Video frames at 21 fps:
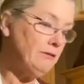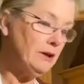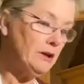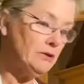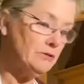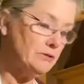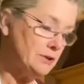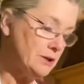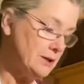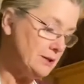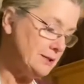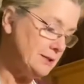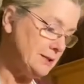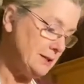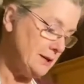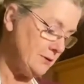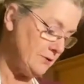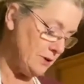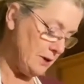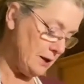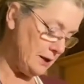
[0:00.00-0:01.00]
good idea
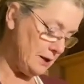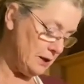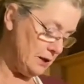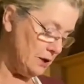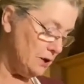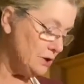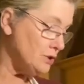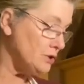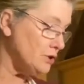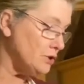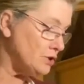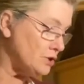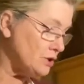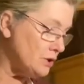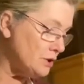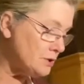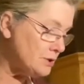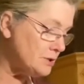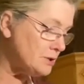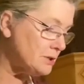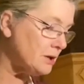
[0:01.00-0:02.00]
then to
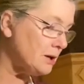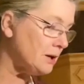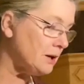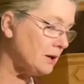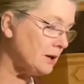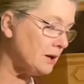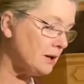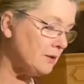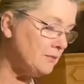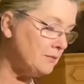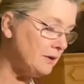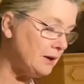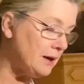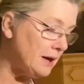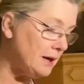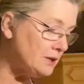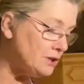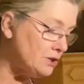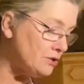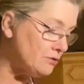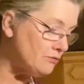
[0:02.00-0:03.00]
just get
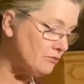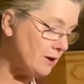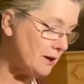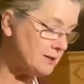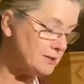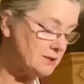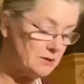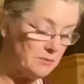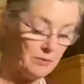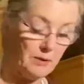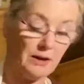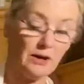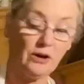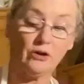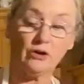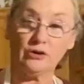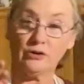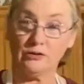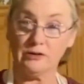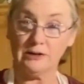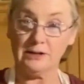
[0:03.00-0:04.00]
your recipe or
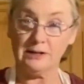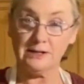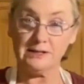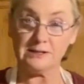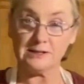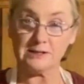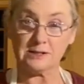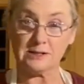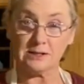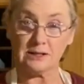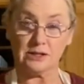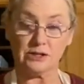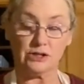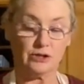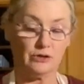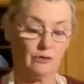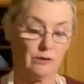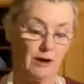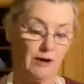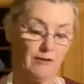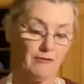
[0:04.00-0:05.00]
your list that you
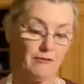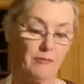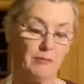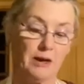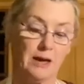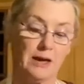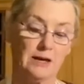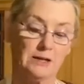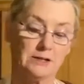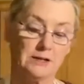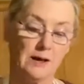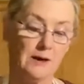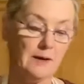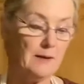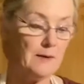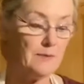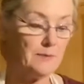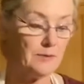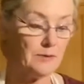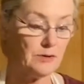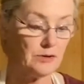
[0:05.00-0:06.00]
have made
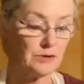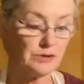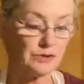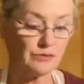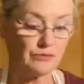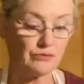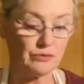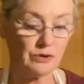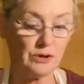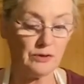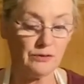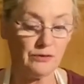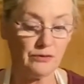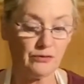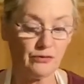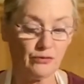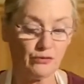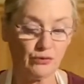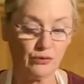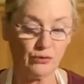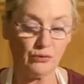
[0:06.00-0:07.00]
and just run
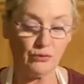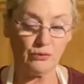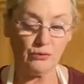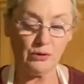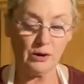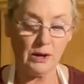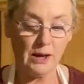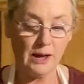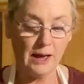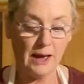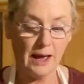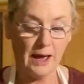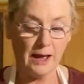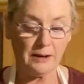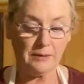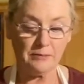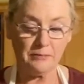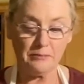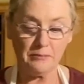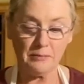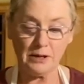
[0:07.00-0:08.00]
through
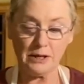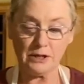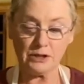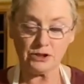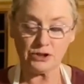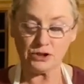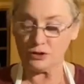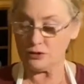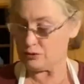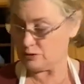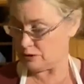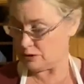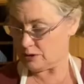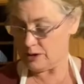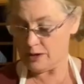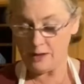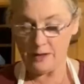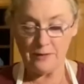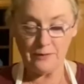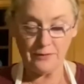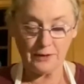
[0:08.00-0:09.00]
and make sure
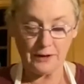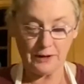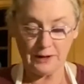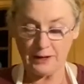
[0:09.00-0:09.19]
that